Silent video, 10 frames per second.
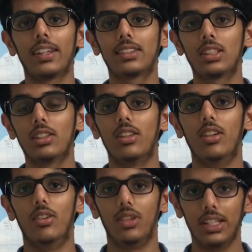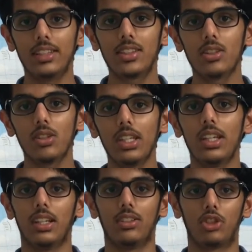I could
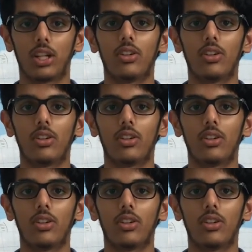easily